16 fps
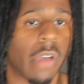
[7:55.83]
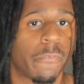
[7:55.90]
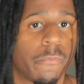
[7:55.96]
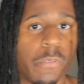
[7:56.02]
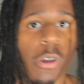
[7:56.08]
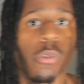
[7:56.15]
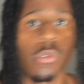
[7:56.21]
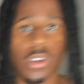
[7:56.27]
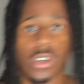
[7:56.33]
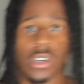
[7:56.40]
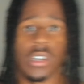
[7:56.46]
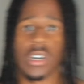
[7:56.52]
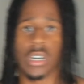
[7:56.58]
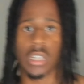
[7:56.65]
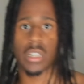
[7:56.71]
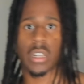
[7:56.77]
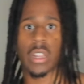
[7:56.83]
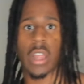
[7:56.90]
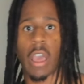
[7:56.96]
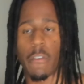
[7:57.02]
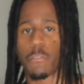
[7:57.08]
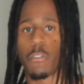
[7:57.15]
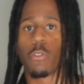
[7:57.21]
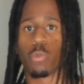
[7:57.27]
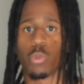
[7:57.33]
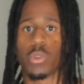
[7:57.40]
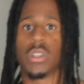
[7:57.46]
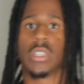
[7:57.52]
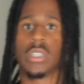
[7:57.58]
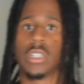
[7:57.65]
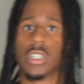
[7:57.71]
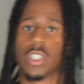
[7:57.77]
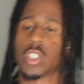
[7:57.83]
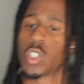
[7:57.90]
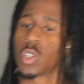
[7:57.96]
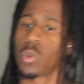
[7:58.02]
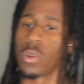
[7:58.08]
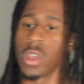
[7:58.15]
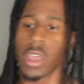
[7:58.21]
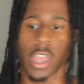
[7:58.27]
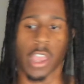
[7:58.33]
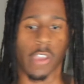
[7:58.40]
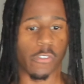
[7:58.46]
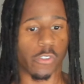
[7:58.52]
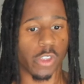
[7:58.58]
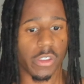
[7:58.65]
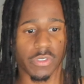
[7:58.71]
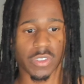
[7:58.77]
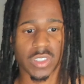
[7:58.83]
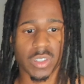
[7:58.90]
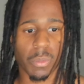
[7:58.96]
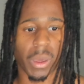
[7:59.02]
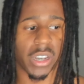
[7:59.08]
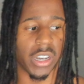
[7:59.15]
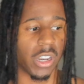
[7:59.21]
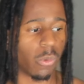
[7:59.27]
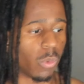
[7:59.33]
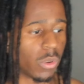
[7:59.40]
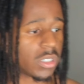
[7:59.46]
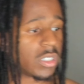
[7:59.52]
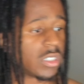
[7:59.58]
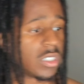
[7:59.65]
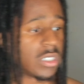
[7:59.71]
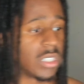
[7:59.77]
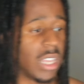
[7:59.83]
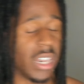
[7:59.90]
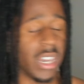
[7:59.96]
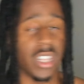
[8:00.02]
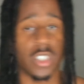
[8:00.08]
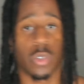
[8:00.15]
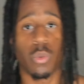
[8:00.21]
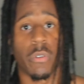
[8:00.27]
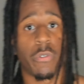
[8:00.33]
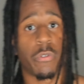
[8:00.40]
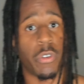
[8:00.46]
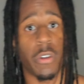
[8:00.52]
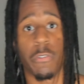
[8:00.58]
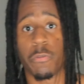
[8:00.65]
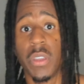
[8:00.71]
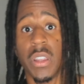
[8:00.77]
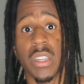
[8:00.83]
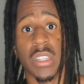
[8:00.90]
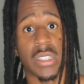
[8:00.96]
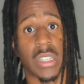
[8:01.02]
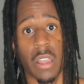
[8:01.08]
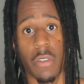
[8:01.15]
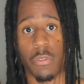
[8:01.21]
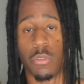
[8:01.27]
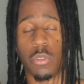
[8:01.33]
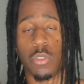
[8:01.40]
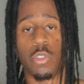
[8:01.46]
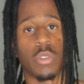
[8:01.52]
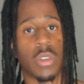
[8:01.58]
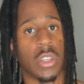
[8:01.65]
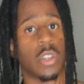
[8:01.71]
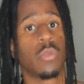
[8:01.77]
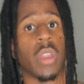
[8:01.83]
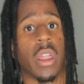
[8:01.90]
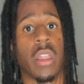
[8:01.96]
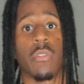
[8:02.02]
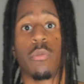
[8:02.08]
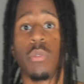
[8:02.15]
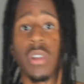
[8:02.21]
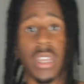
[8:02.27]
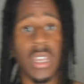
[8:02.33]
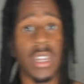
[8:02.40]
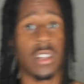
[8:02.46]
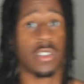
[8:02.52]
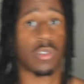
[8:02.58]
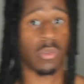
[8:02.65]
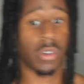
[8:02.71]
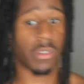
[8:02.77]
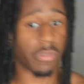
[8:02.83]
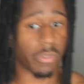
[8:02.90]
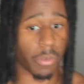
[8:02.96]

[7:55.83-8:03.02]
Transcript: felt good. I felt really good. So if you're even somebody that wants to just get into it for the fitness level, you can do that. If you want to get into it for